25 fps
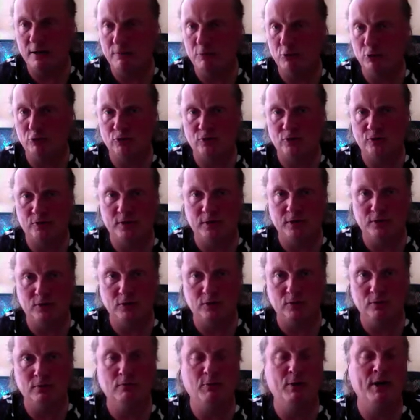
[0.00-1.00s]
was
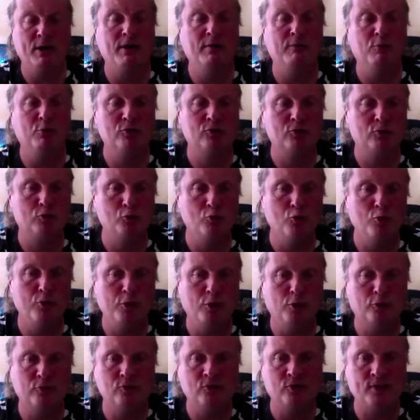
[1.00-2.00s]
2
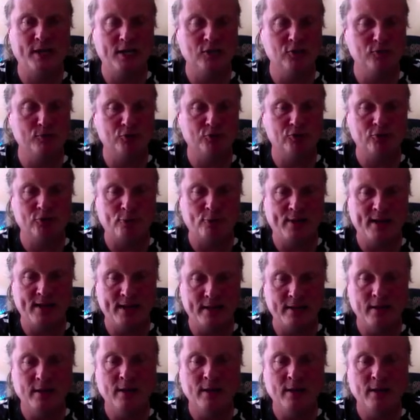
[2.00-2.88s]
dots, S was 3,